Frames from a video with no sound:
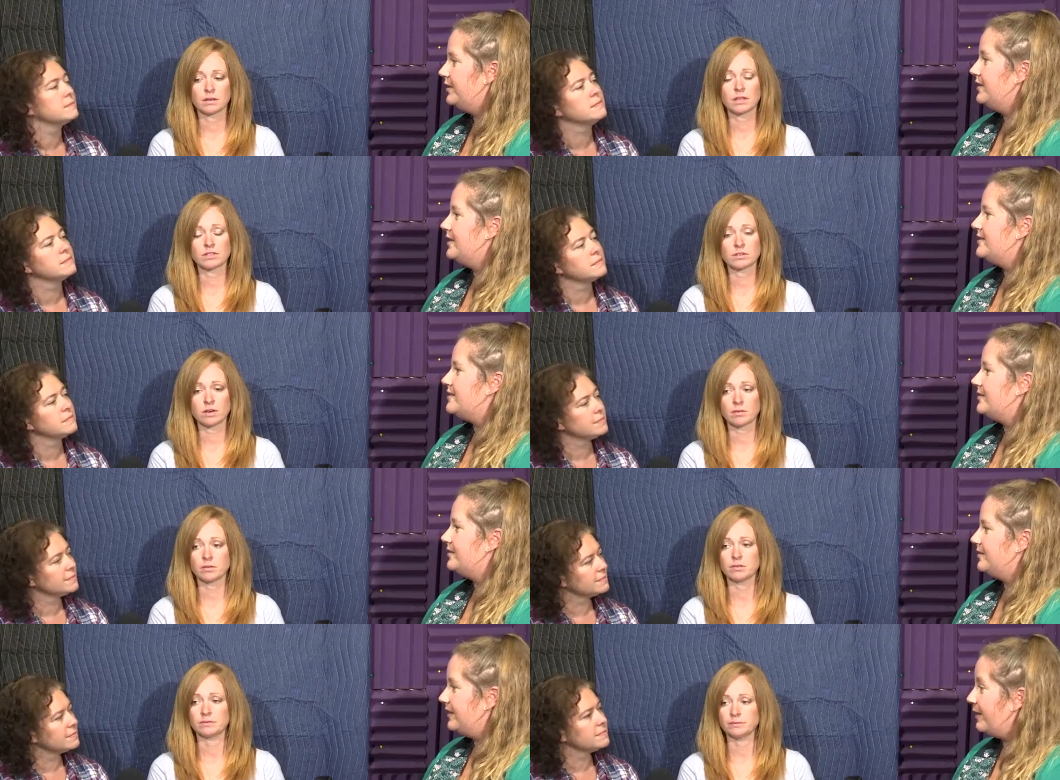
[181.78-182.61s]
Speaker 1: That's
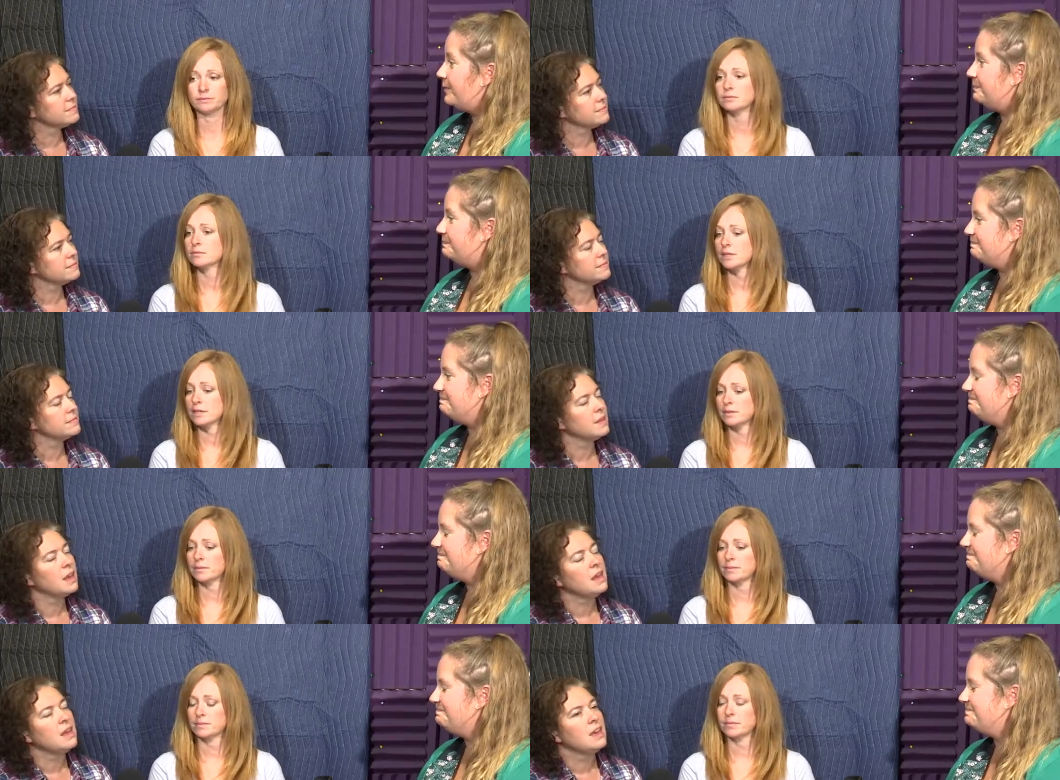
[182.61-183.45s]
incredible. Yeah. Yeah.
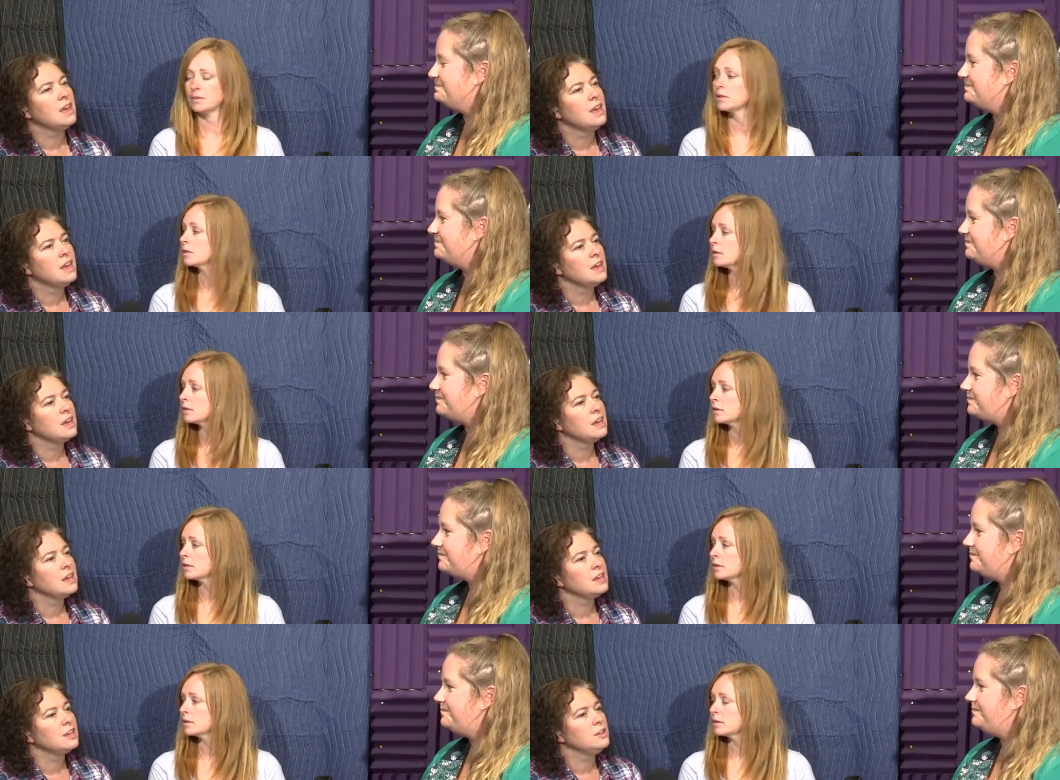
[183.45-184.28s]

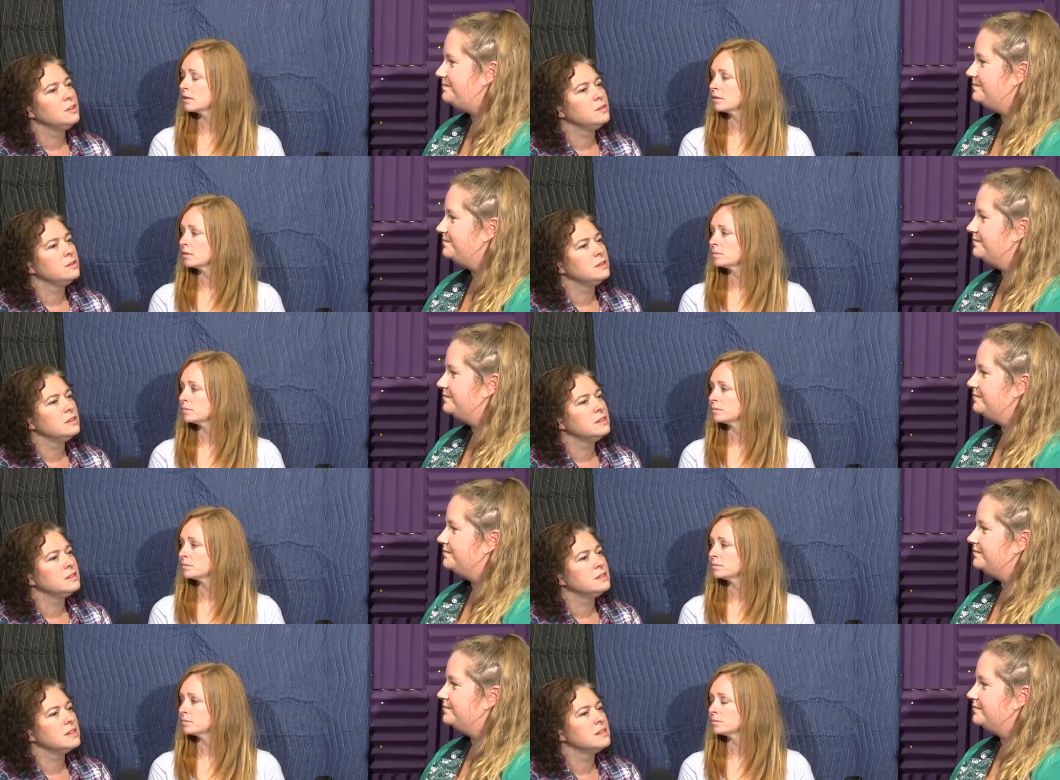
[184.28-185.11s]
Can you
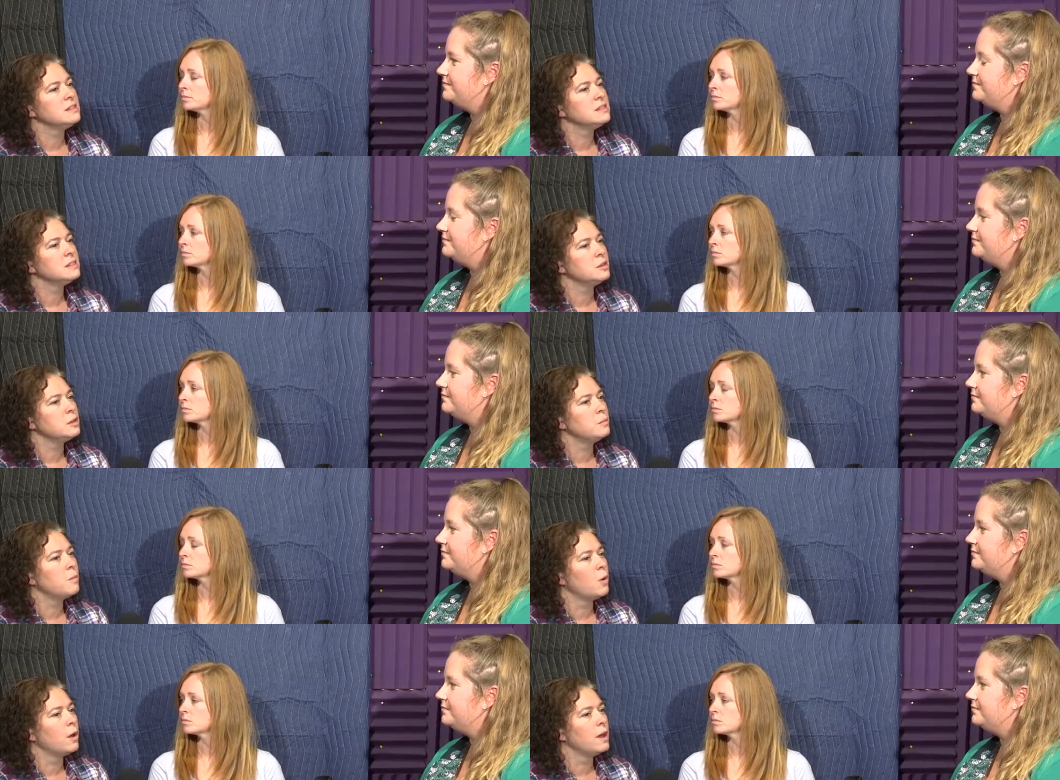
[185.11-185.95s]
Speaker 2: tell us a little
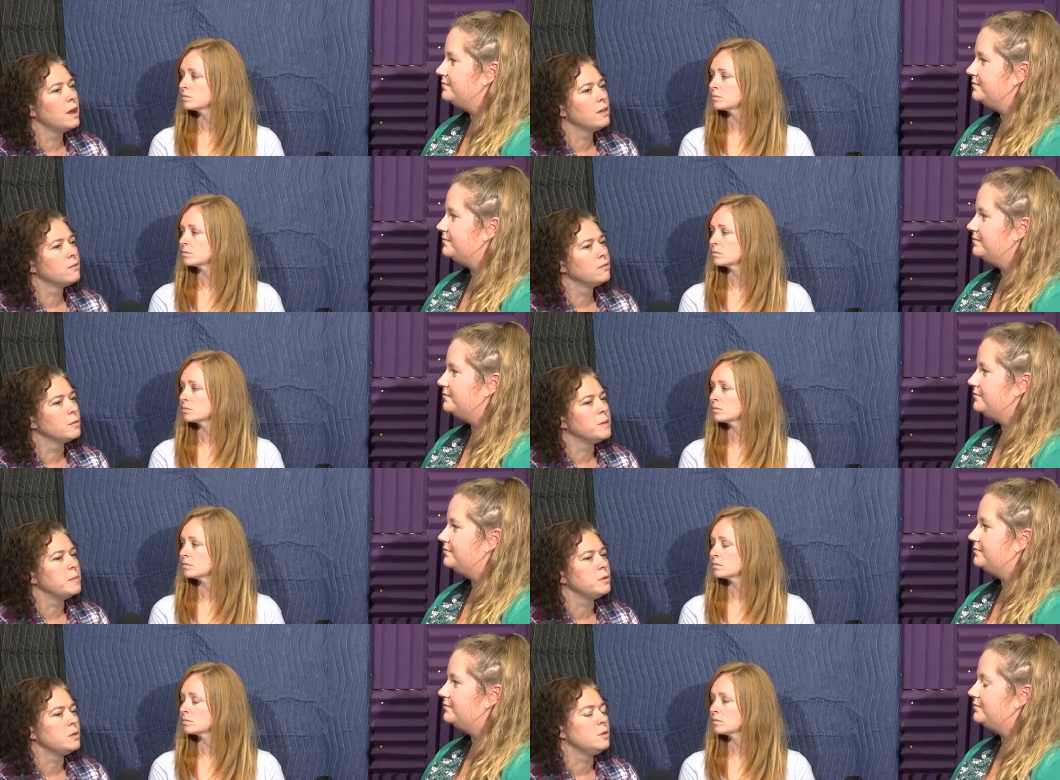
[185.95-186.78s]
more for
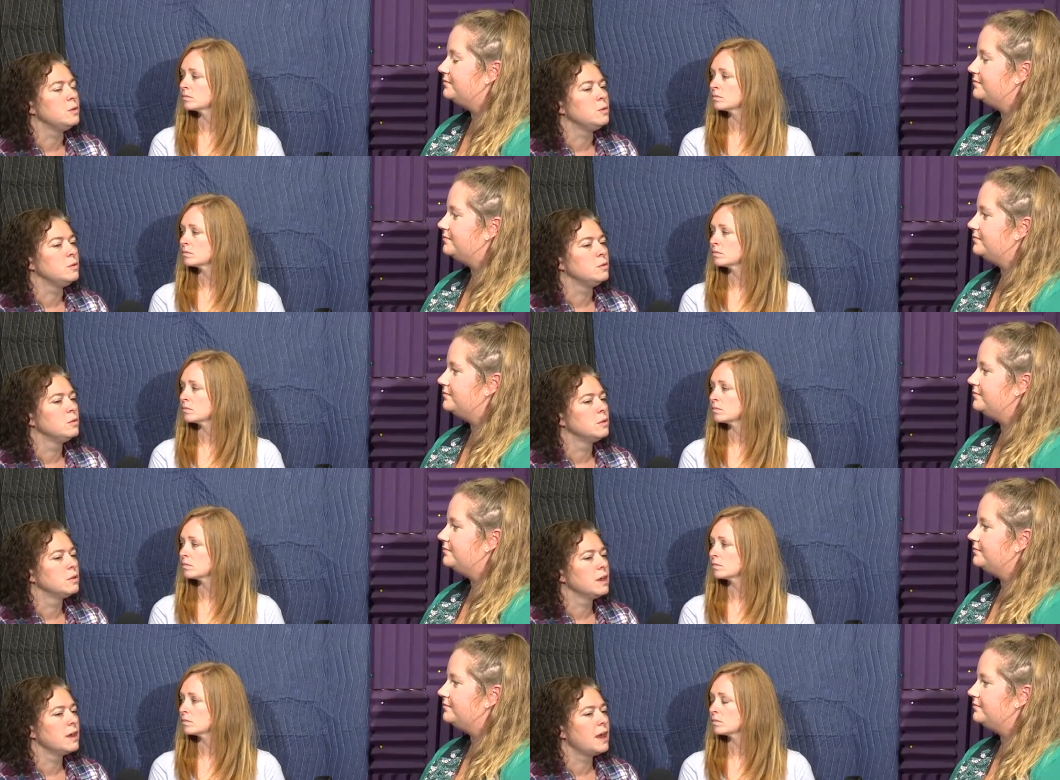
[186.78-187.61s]
people who
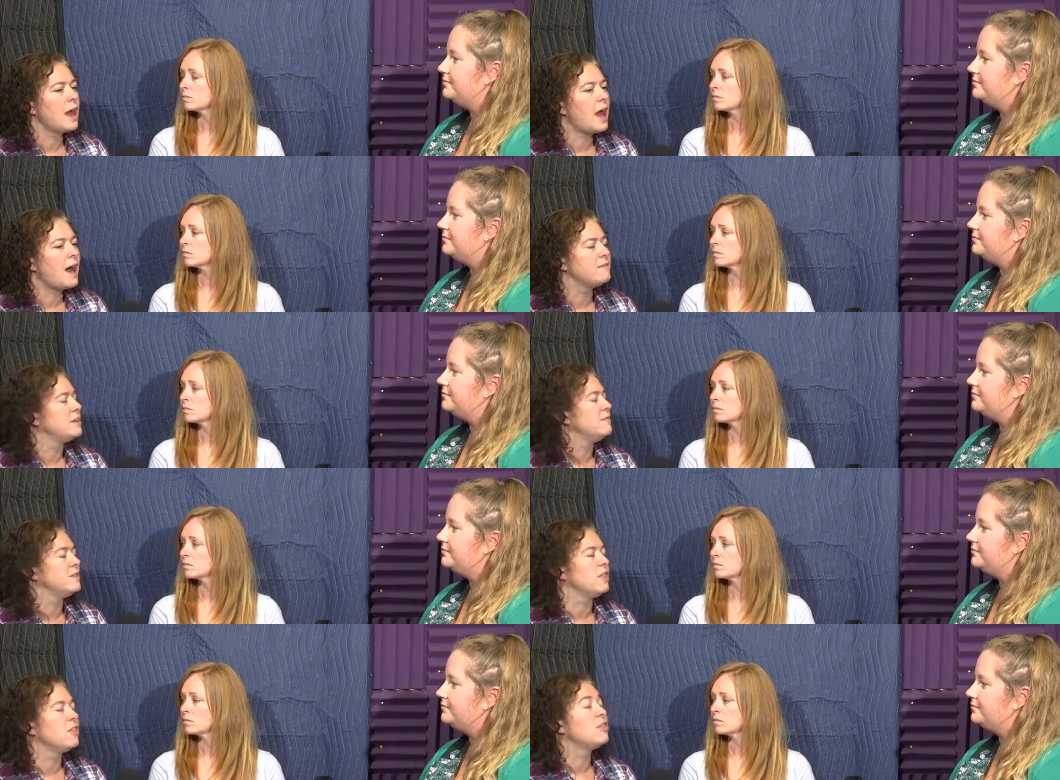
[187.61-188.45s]
haven't
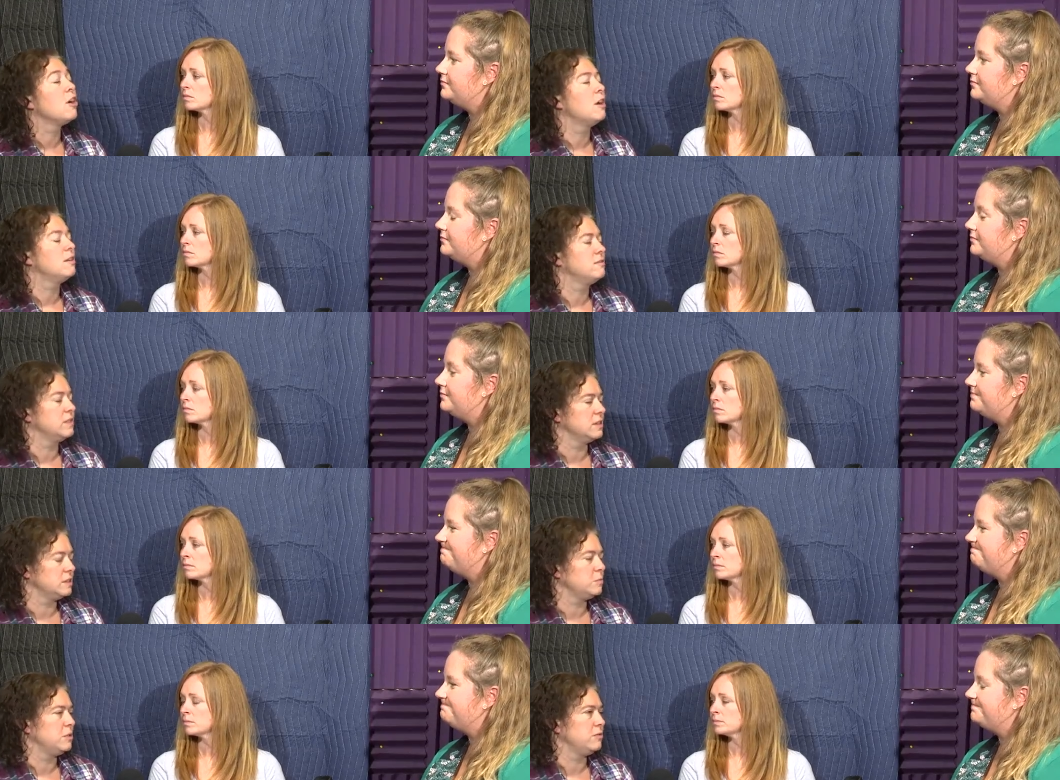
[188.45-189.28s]
even thought of
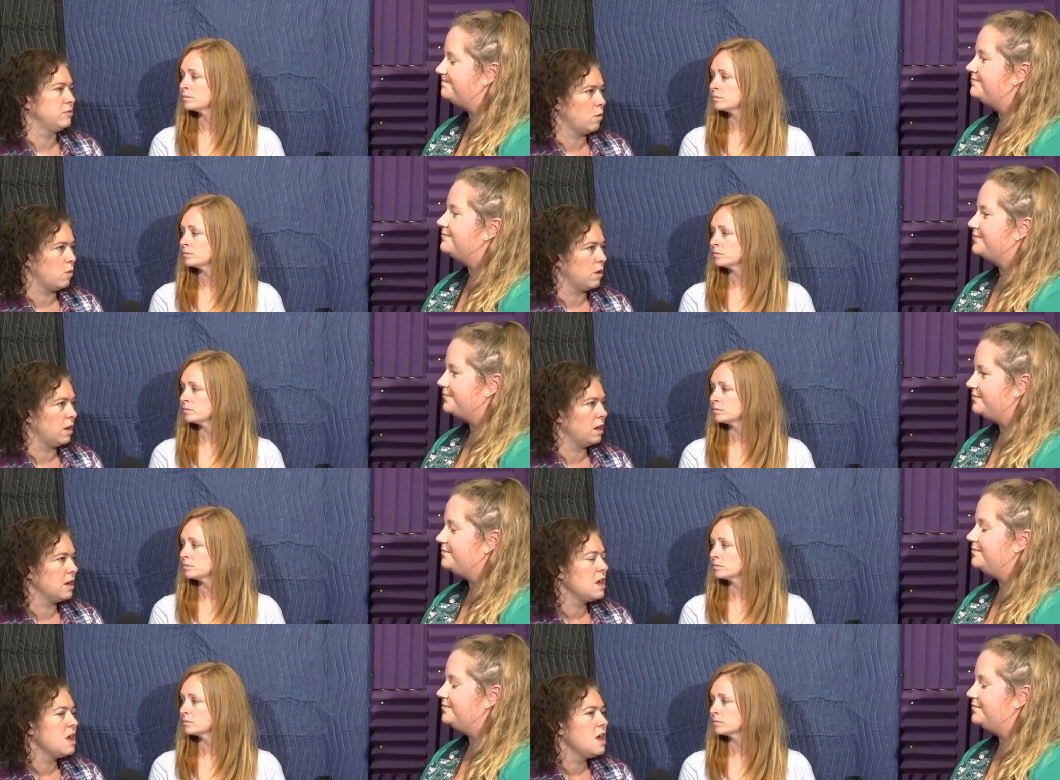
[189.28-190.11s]
this before?